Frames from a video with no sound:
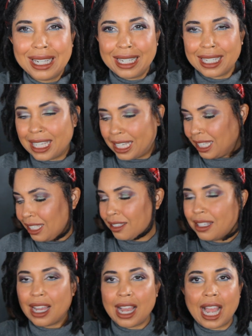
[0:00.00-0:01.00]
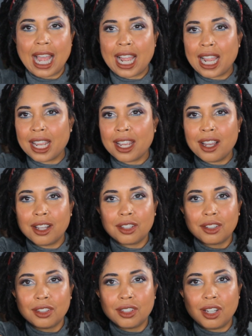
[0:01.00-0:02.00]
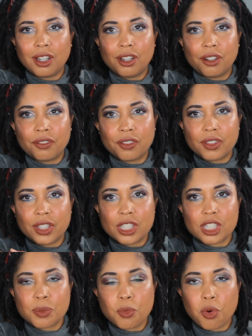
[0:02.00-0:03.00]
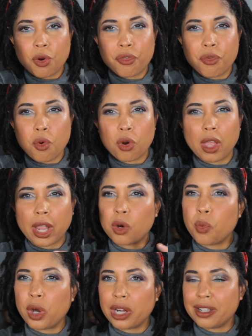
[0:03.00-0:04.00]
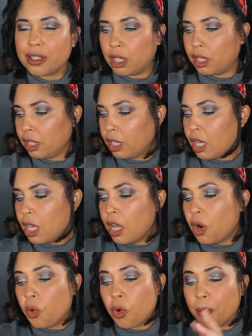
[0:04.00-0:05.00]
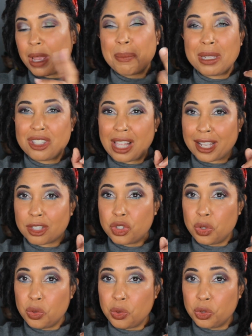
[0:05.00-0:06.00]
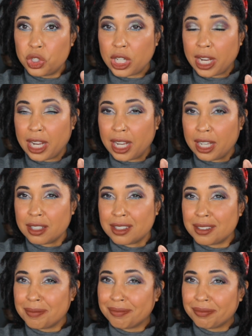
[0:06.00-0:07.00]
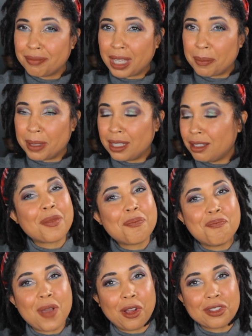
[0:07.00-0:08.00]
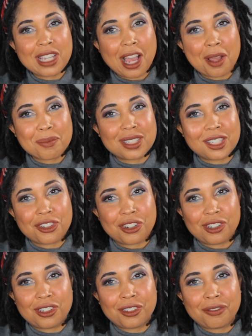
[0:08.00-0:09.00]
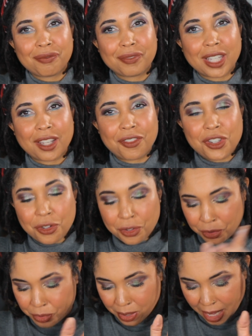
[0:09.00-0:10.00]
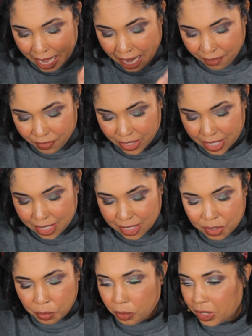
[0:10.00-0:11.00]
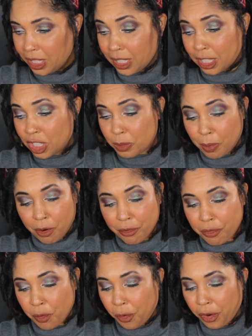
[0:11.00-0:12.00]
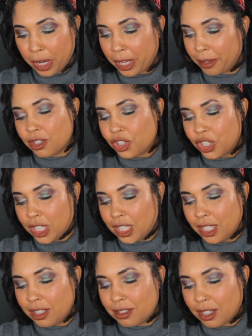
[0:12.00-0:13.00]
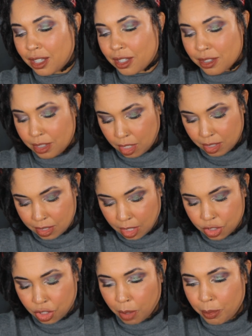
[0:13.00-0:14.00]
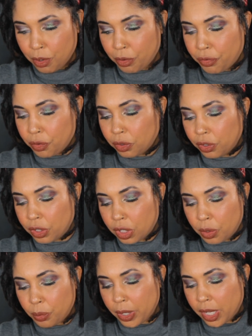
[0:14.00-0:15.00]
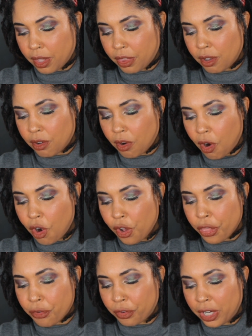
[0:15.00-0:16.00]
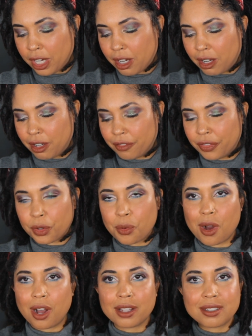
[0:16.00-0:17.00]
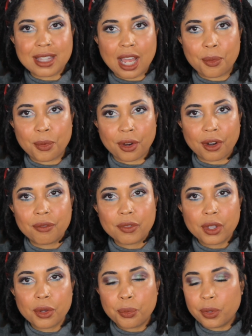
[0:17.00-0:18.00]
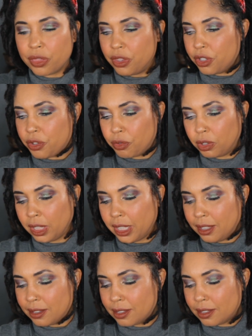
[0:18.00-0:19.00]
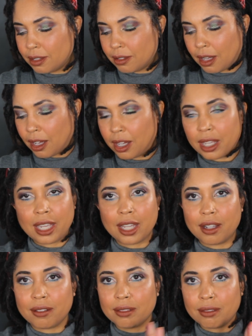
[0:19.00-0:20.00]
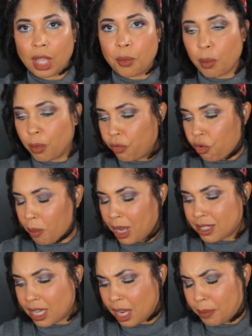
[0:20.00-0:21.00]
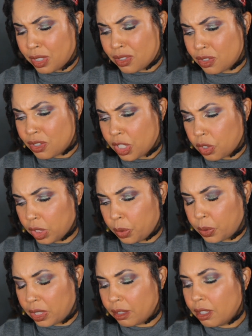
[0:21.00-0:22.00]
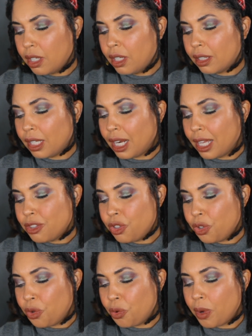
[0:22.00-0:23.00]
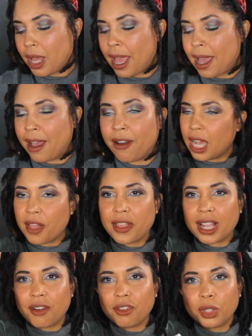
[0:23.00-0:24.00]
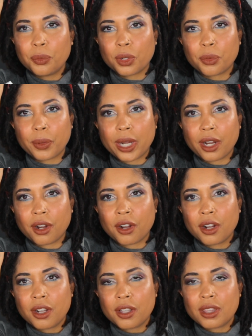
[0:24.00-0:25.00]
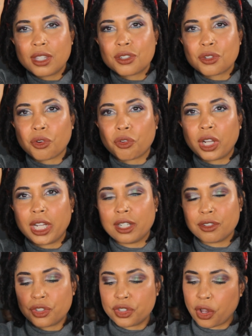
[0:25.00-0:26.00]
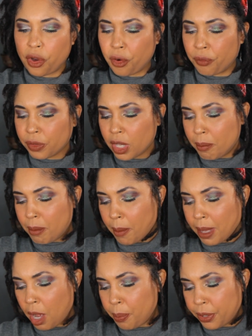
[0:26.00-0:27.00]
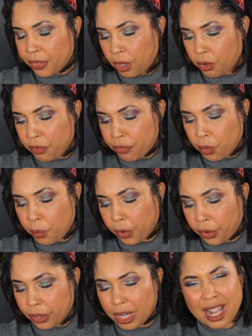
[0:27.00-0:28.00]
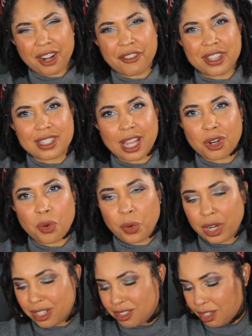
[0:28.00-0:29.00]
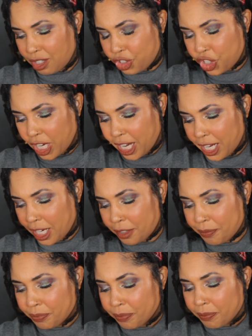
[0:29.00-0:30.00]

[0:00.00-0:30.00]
Again, I love this more for like a one and done, or maybe like two shades, maybe. Mel Thompson, y'all. If you have this or need inspo for it, she does such a beautiful look with all three of the quads that were with this release. Uh, again, they were before my time. This is the only one that I do have. I think I really wanna wear this green, so maybe I'll put that on for work kind of as like a one and done shade.